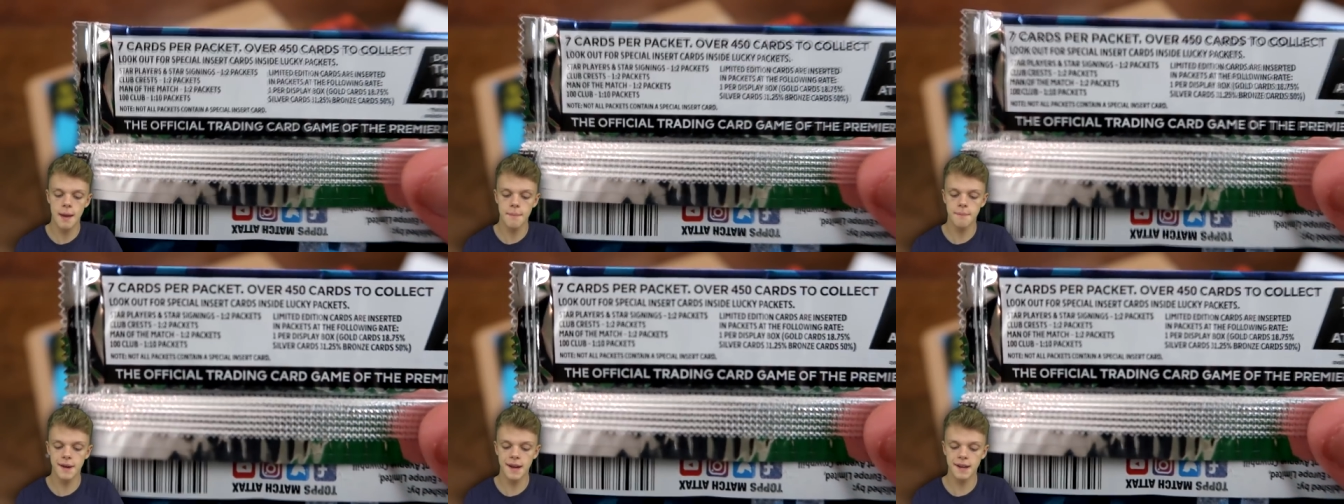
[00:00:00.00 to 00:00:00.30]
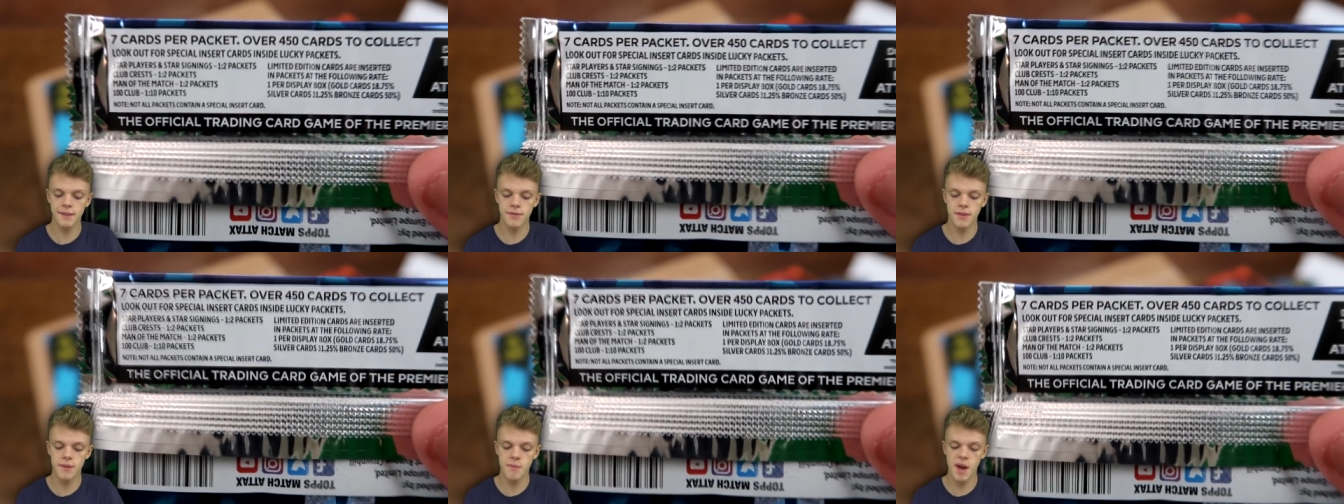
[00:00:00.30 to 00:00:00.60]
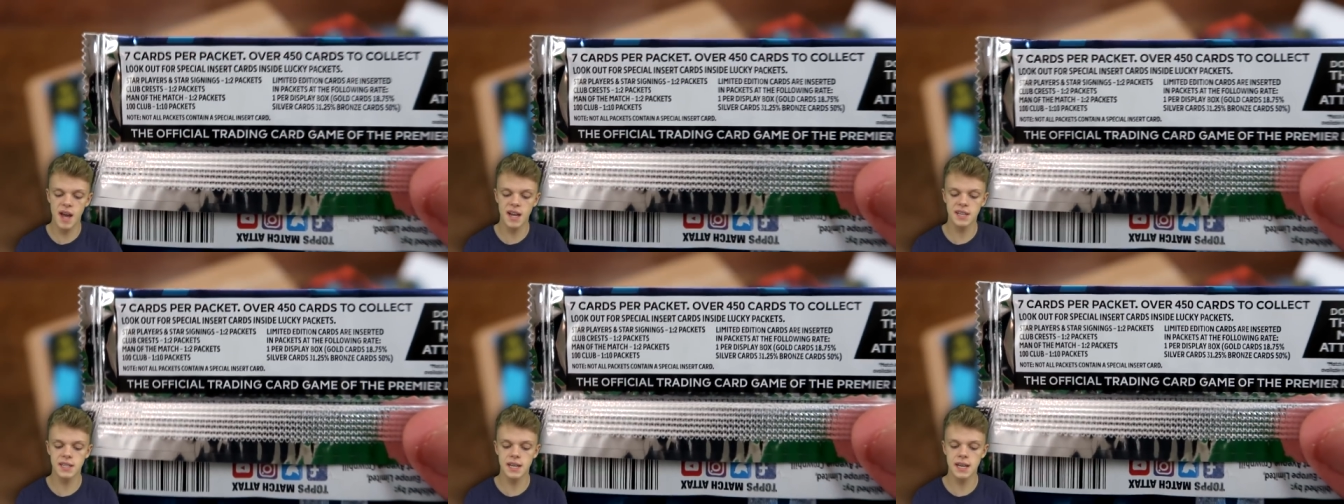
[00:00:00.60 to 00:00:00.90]
Man of the
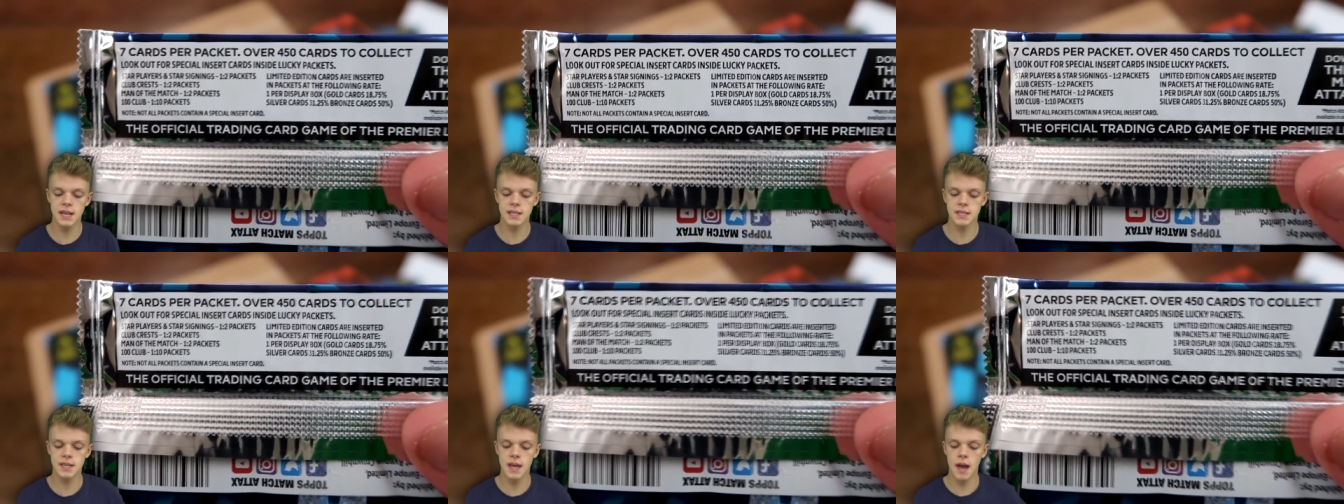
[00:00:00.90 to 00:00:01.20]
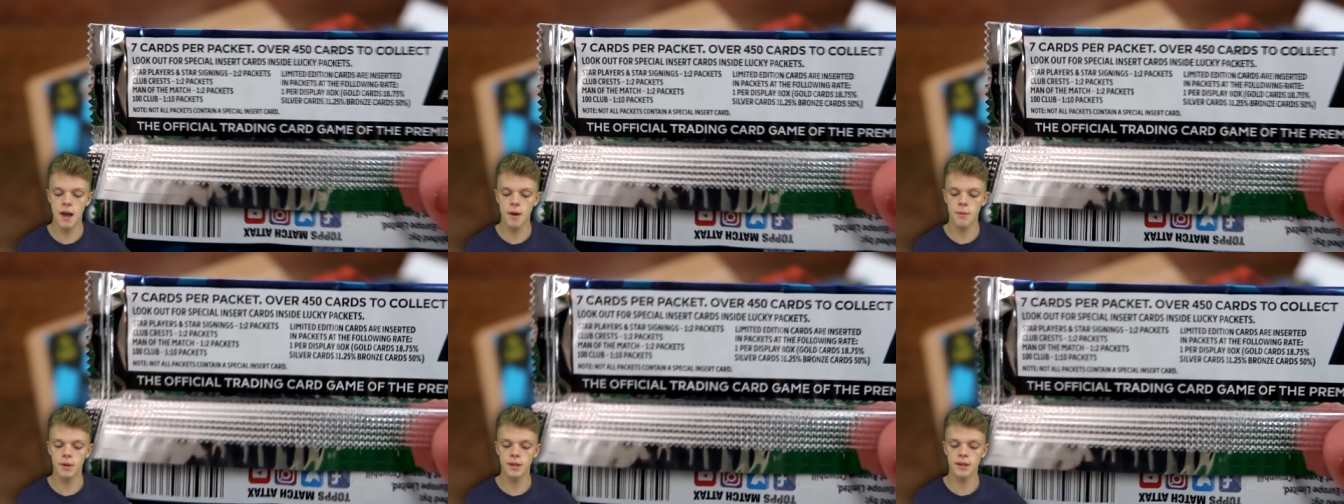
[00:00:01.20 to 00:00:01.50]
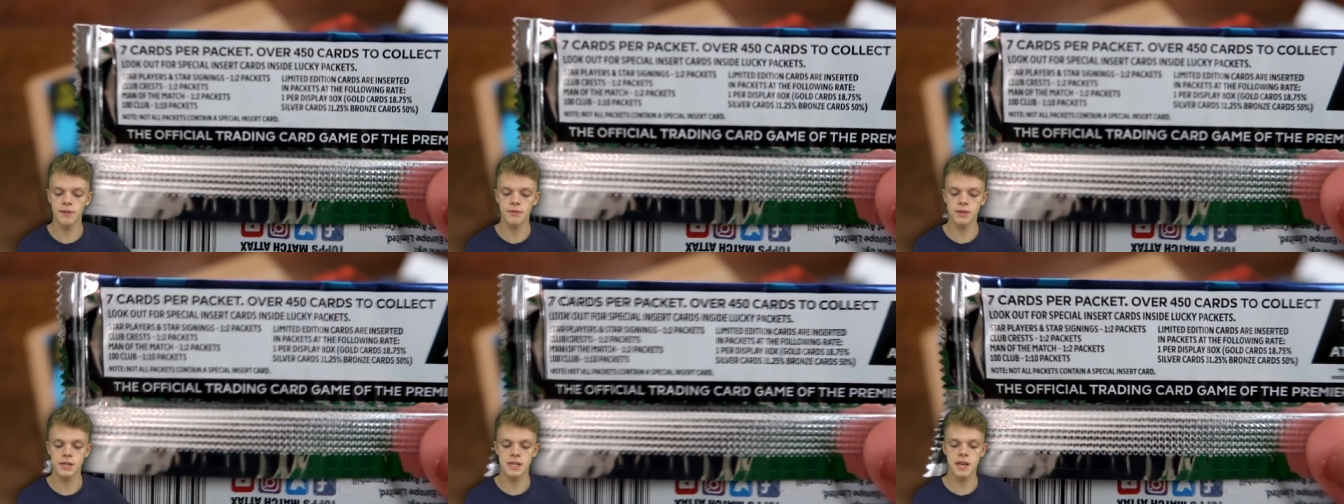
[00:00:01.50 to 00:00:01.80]
matches are one
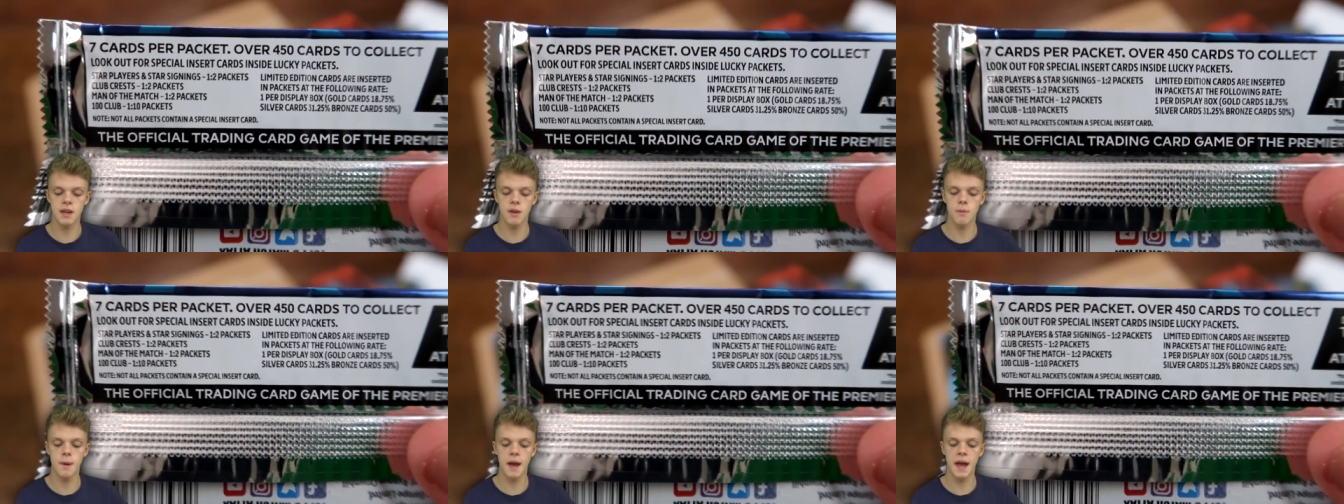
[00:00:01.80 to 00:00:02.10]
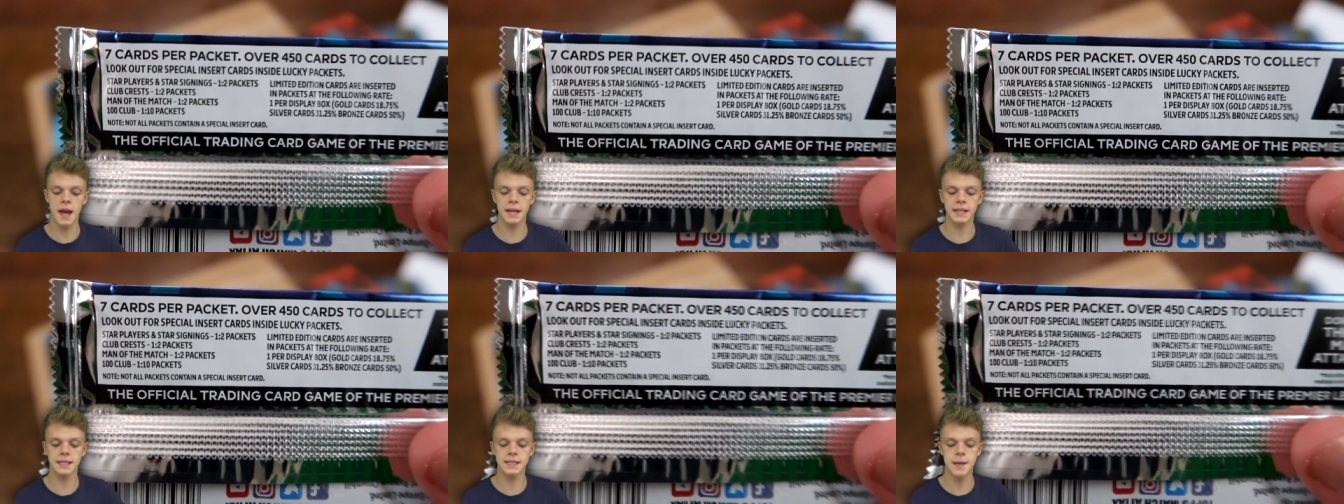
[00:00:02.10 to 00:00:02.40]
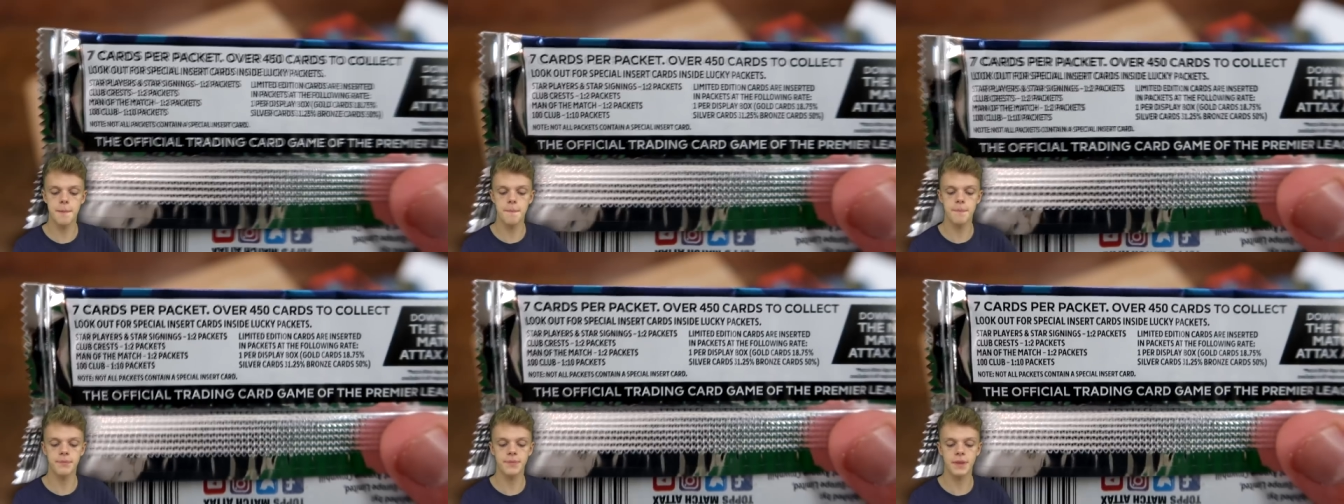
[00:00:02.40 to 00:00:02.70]
every two packs.